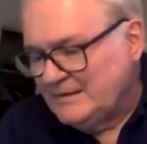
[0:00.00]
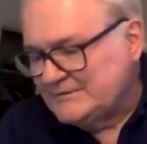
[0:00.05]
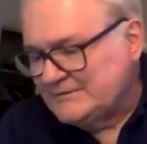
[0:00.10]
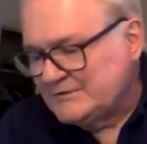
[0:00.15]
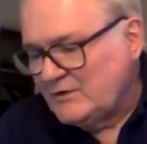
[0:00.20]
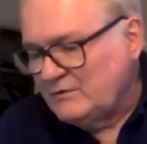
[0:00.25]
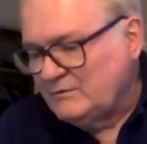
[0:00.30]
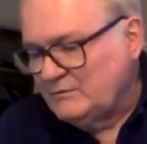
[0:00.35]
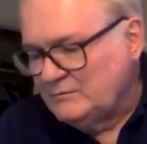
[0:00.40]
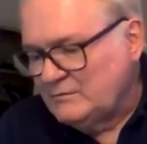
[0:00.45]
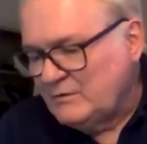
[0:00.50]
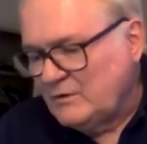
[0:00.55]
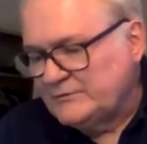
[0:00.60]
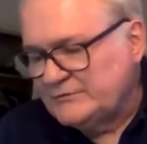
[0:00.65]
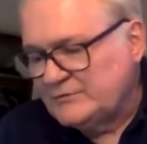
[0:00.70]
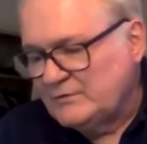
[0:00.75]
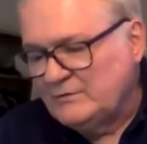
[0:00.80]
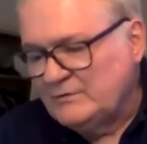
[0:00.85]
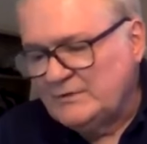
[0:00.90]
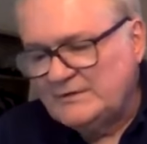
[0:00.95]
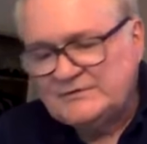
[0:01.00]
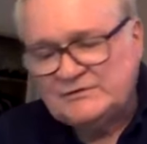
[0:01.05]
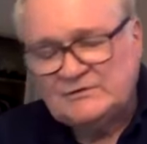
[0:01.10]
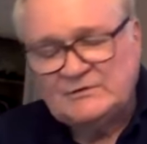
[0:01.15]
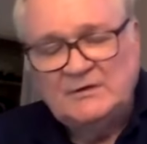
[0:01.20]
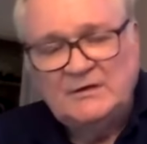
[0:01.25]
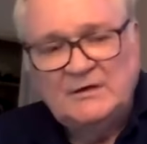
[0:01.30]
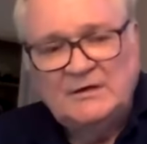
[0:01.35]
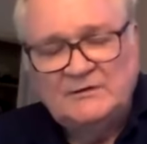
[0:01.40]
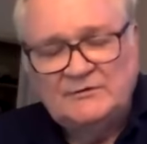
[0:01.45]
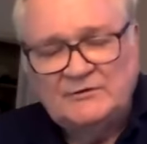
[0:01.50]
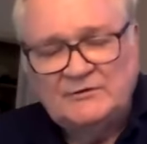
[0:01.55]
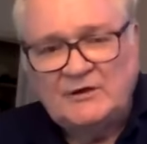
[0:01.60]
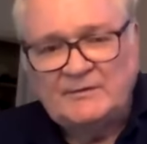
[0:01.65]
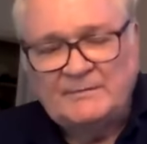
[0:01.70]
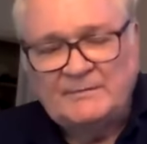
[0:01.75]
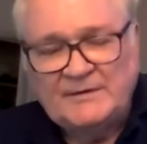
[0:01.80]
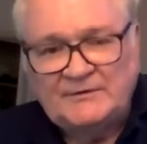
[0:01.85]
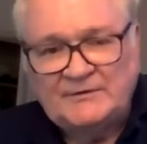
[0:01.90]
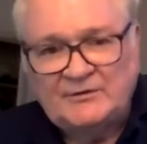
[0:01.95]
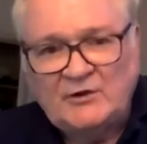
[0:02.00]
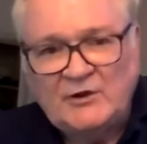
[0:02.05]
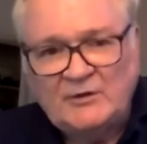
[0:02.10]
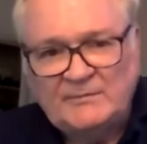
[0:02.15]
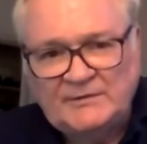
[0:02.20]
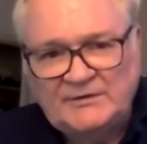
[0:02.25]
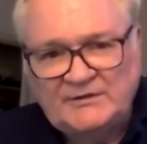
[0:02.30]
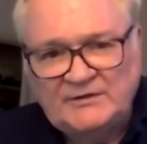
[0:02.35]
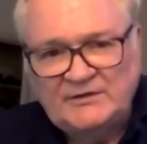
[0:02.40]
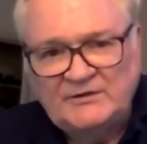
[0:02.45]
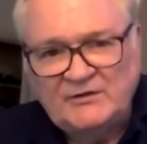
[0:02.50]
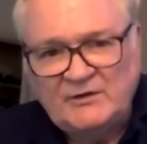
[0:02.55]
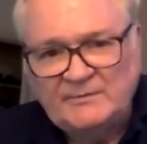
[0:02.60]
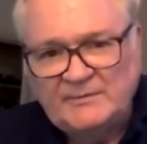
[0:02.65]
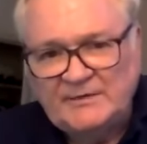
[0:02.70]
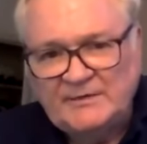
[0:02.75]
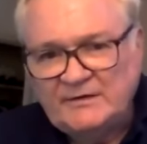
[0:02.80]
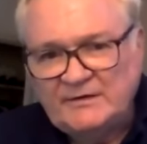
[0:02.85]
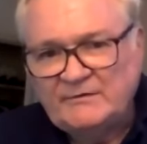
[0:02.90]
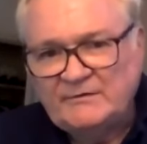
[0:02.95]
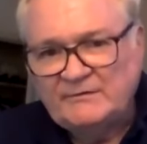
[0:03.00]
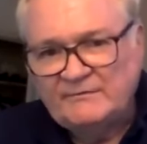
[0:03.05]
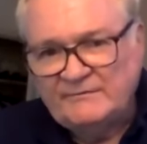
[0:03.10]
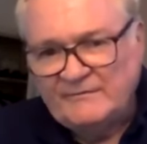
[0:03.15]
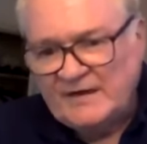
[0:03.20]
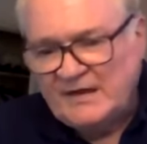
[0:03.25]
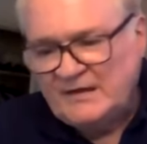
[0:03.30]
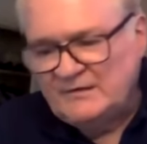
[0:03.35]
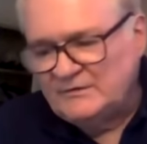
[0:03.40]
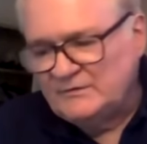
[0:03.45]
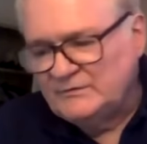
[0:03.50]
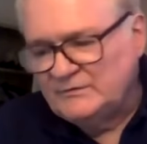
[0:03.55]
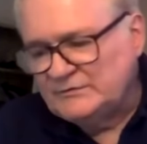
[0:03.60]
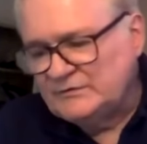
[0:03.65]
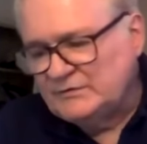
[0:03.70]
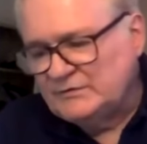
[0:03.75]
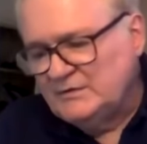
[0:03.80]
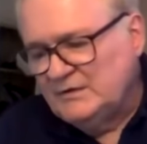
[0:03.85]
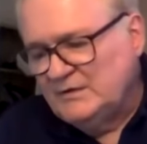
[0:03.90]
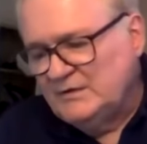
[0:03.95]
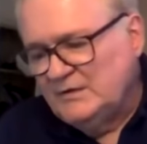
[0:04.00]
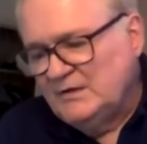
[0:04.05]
let's talk about the common denominator of values.